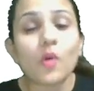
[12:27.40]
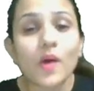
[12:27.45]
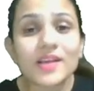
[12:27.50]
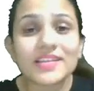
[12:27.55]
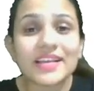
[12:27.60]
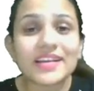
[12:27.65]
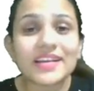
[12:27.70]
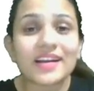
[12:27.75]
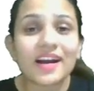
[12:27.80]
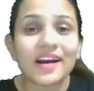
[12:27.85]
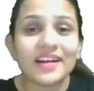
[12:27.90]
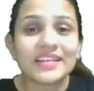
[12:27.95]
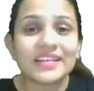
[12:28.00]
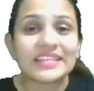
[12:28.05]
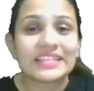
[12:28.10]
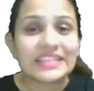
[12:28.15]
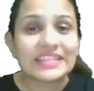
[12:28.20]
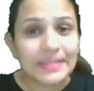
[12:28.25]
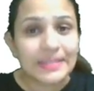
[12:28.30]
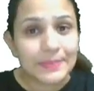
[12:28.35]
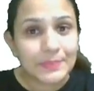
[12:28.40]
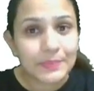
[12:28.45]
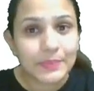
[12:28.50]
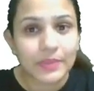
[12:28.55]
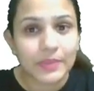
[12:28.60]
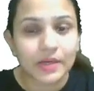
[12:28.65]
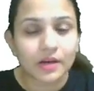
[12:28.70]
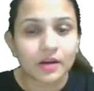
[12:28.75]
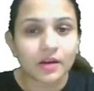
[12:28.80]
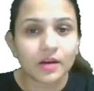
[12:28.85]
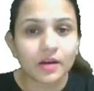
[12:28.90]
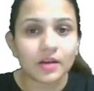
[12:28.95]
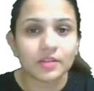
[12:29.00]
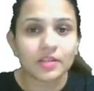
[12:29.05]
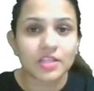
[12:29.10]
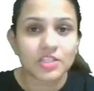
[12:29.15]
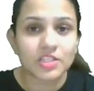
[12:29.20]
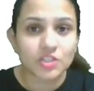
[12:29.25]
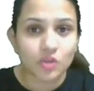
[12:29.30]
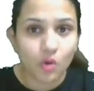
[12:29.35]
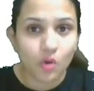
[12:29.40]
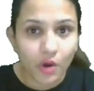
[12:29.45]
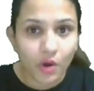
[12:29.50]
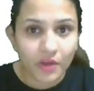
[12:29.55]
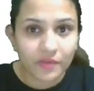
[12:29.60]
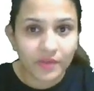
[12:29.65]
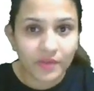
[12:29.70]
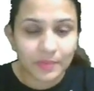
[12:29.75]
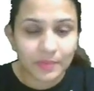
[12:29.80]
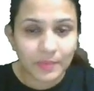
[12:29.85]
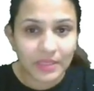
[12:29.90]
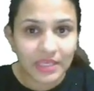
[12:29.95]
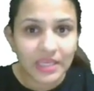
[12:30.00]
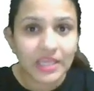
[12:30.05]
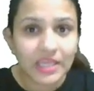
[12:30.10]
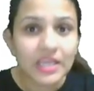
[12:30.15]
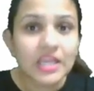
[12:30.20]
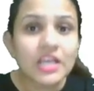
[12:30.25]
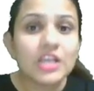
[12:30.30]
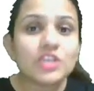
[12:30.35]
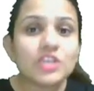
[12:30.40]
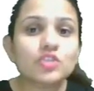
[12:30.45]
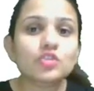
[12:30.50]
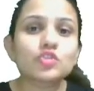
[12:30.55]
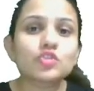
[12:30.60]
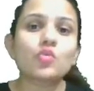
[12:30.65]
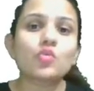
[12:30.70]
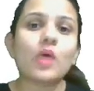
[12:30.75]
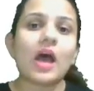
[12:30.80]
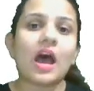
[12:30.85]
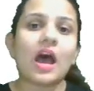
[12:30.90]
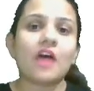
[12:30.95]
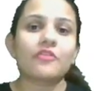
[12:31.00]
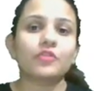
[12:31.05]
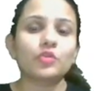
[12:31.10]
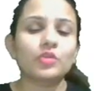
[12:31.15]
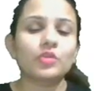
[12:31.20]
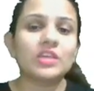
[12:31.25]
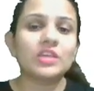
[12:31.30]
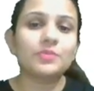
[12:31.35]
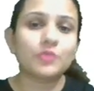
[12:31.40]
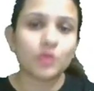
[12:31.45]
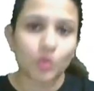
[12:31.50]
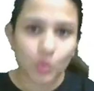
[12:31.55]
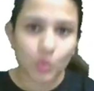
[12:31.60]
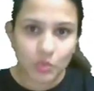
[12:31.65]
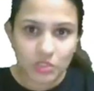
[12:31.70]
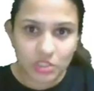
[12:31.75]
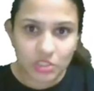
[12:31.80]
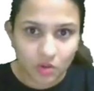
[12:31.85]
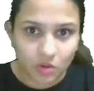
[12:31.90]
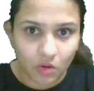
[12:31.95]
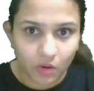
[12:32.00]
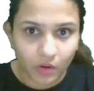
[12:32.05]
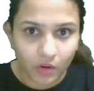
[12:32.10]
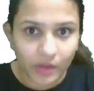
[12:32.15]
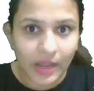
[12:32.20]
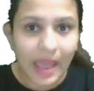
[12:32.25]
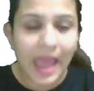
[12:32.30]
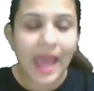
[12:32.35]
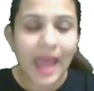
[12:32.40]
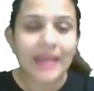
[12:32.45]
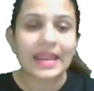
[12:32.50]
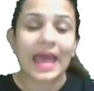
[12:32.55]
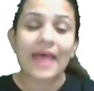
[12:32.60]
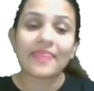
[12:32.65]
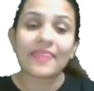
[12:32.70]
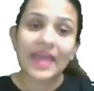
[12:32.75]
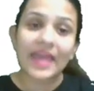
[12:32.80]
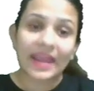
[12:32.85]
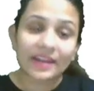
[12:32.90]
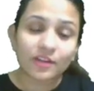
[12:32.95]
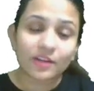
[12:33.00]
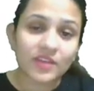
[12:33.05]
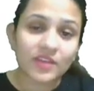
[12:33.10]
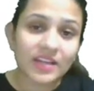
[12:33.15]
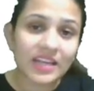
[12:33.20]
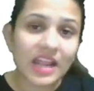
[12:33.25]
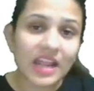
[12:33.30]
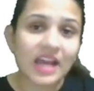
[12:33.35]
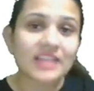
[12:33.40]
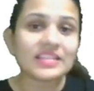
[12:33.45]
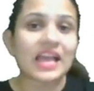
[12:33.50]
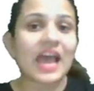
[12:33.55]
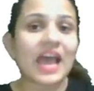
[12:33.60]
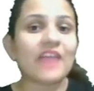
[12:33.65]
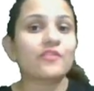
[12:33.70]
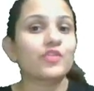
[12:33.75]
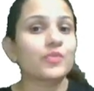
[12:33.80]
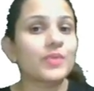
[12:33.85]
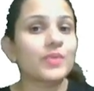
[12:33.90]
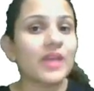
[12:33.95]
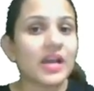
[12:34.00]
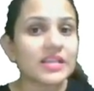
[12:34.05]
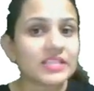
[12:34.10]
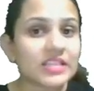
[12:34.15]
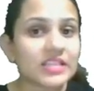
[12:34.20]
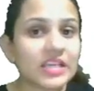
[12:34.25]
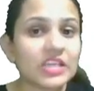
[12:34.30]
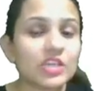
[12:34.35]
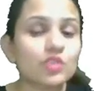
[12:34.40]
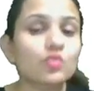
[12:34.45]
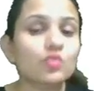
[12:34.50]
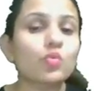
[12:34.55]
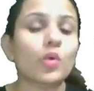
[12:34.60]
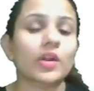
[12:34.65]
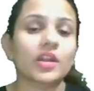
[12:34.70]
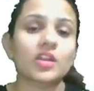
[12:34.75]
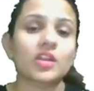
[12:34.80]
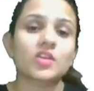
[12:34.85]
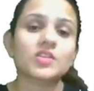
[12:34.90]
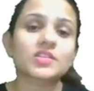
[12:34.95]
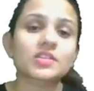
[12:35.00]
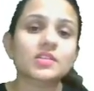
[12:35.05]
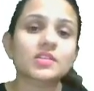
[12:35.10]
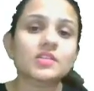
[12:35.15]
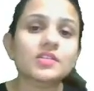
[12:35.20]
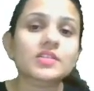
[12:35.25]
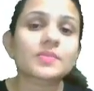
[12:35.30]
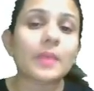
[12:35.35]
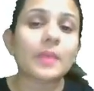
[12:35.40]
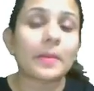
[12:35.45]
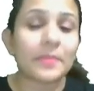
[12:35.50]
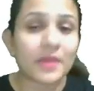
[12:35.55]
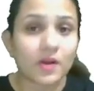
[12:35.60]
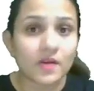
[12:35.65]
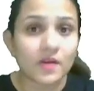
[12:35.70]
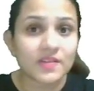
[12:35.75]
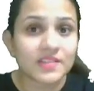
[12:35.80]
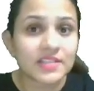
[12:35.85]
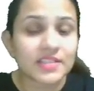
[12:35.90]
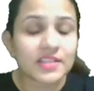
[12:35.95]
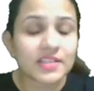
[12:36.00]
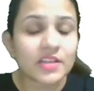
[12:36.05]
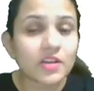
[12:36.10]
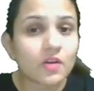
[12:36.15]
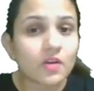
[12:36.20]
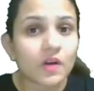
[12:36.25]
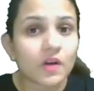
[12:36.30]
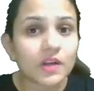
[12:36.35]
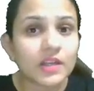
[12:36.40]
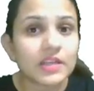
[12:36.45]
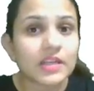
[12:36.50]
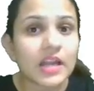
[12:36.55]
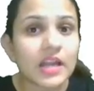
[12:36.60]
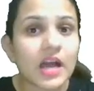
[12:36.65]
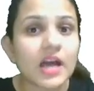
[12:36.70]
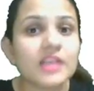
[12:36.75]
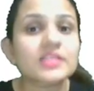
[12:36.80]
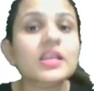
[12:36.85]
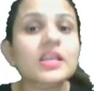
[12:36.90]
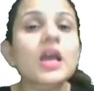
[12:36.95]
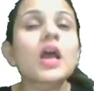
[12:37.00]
I can't keep the score with me, so you have to keep your own score. And at the end of the class, I will be asking you what are your scores, and because this is a recorded class,